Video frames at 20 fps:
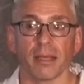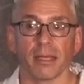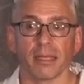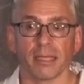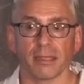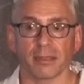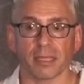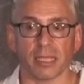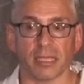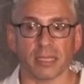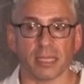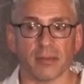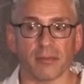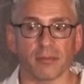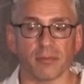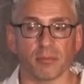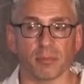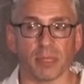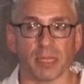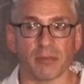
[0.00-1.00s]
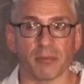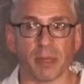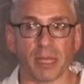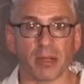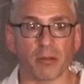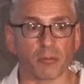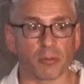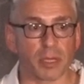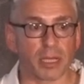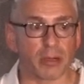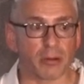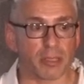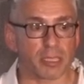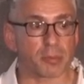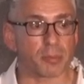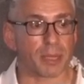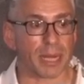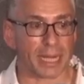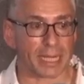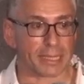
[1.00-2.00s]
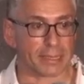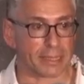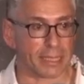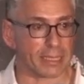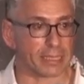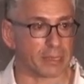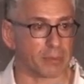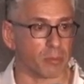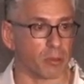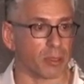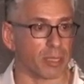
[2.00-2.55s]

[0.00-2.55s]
They've, they've made it rigorous but accessible.